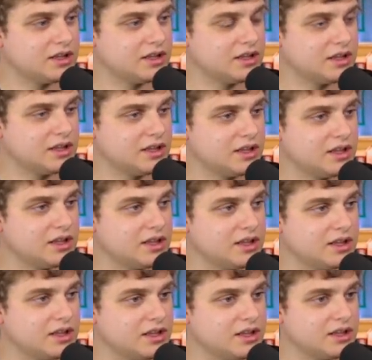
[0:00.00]

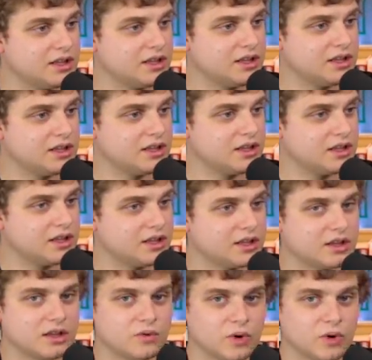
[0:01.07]
(not speaking)